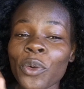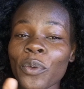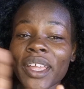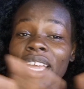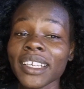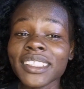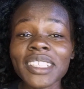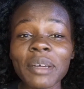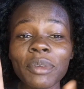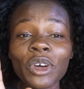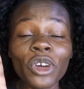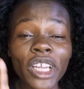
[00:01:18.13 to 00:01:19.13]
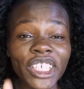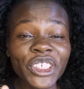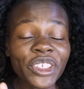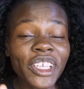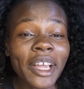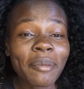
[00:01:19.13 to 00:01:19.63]
we had some
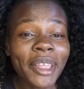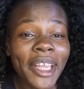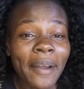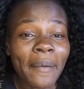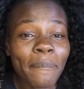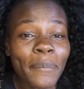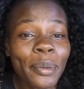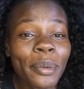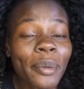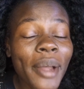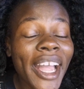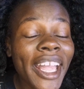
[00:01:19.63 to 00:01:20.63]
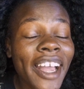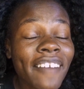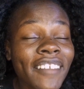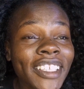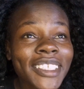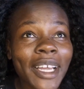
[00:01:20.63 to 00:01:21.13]
occasion coming up. I
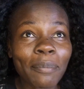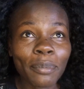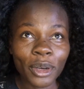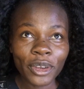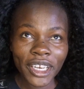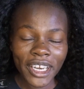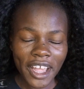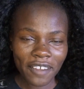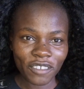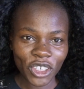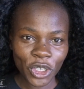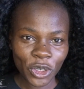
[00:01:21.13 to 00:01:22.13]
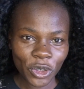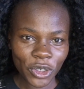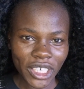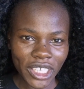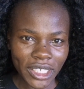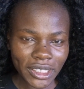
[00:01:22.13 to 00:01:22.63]
haven't uploaded a video on
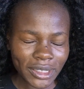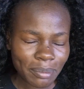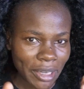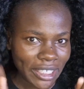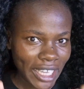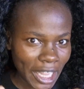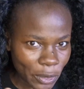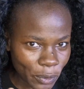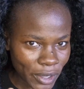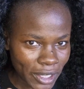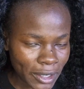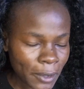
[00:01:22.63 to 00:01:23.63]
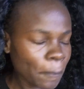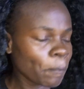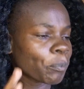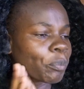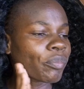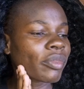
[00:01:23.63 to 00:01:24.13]
it, but I will.
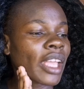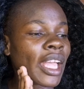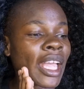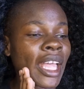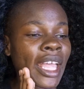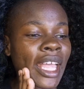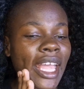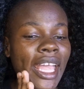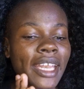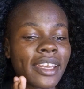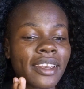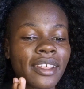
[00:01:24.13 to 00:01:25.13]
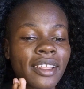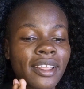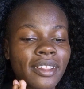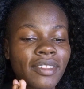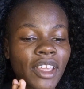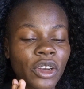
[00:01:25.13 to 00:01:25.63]
And
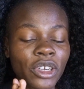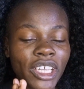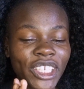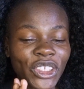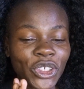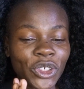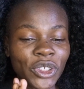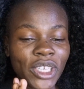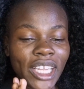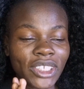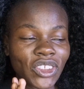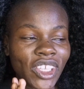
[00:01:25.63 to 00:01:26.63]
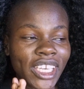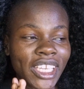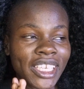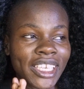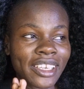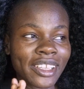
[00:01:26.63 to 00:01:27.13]
the occasion
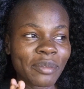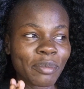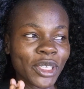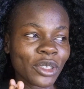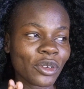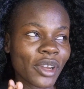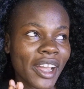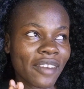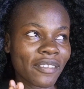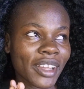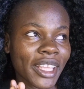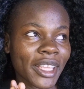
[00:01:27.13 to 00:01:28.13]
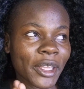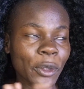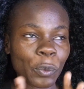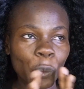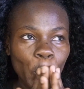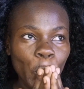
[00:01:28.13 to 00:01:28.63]
actually needed me to have a
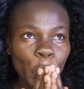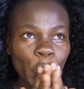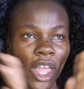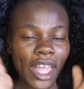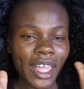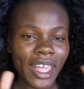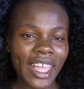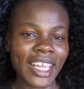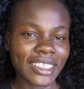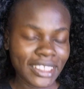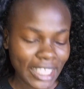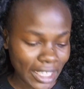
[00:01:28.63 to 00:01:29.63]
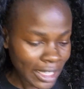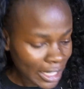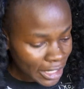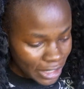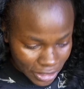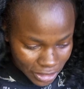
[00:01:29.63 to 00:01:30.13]
hairstyle.
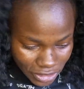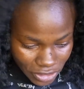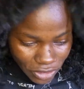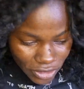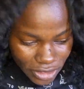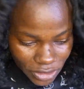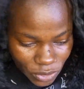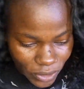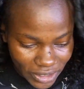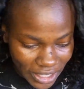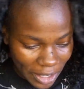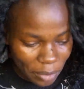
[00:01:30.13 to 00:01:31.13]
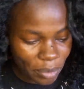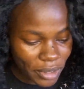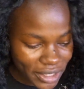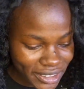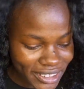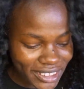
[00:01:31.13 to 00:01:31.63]
So, this is what I
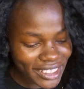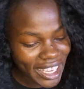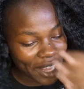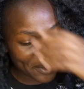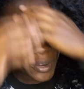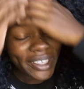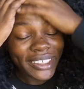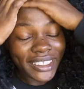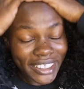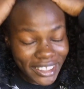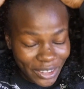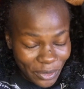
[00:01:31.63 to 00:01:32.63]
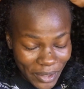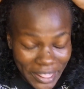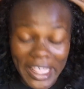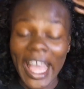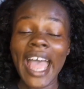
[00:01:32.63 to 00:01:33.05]
picked. I went in with